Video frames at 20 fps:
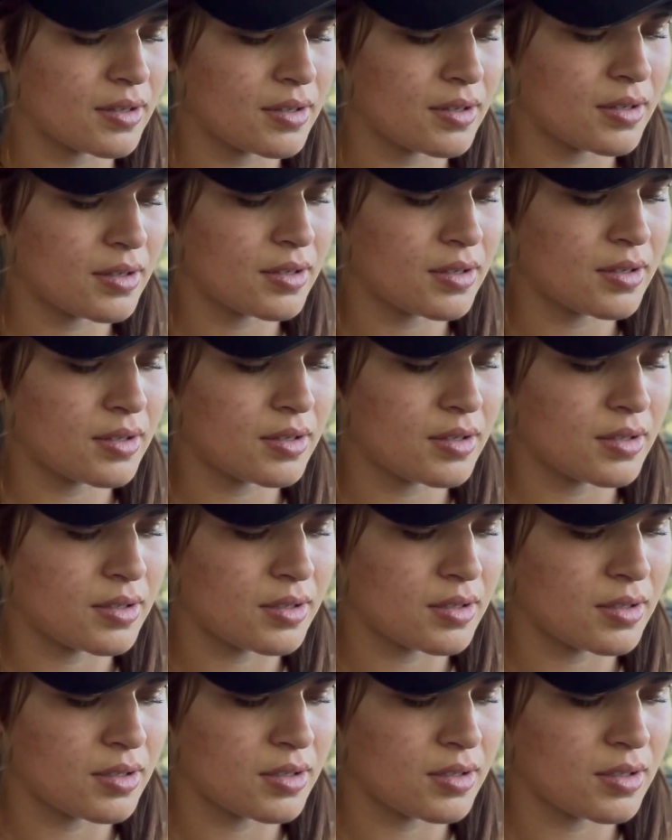
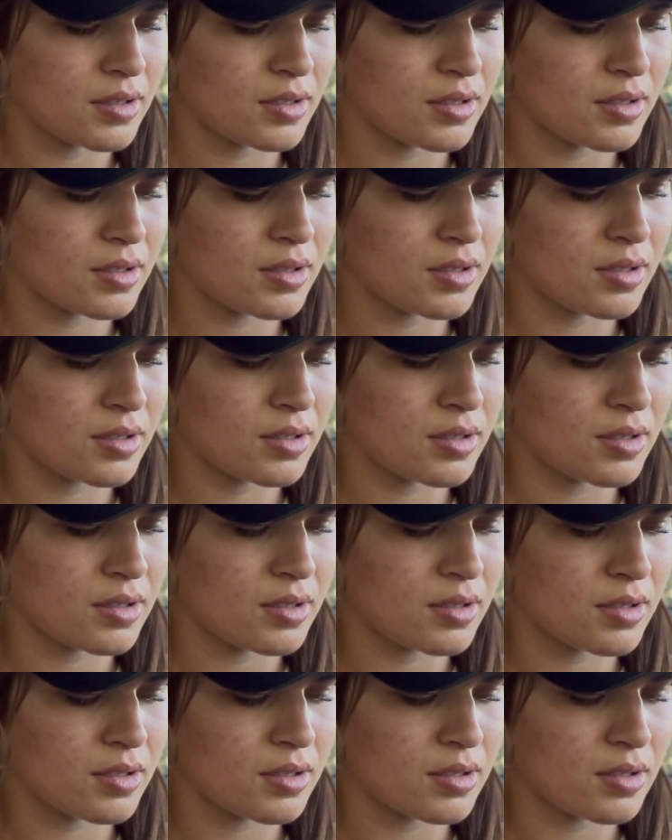
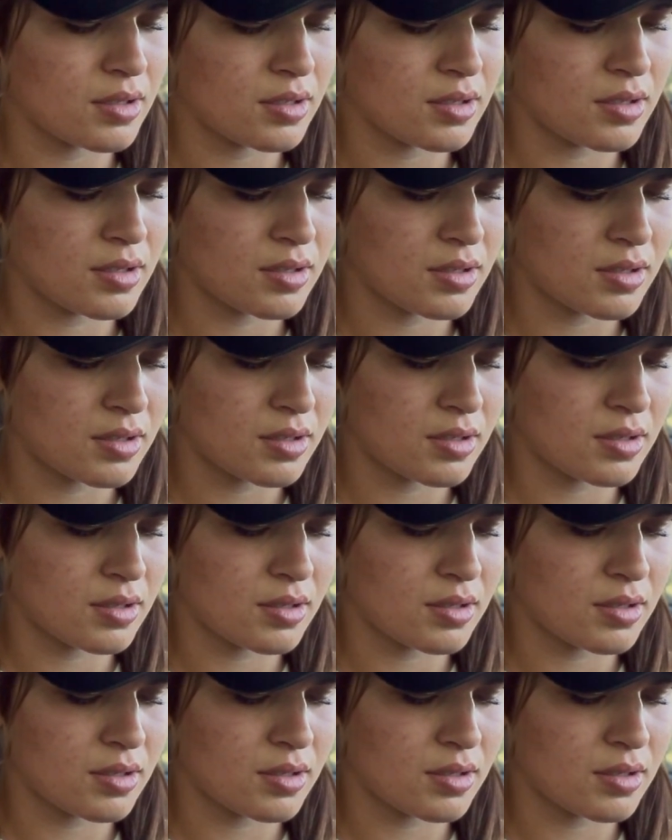Nothing is said.